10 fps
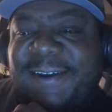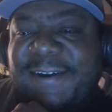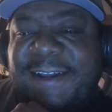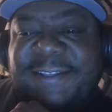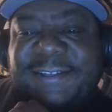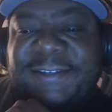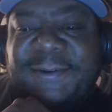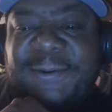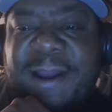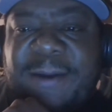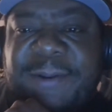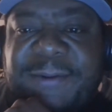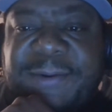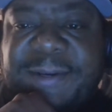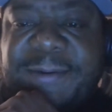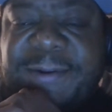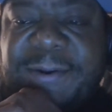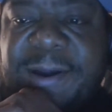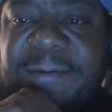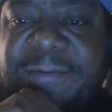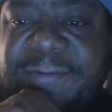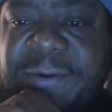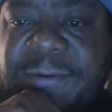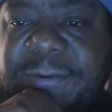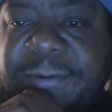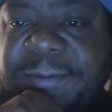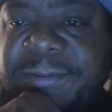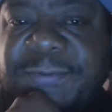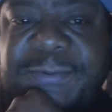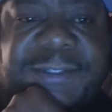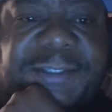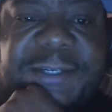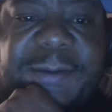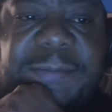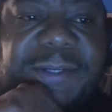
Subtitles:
All right, so you know how we do it, you know how we roll. So we're just going to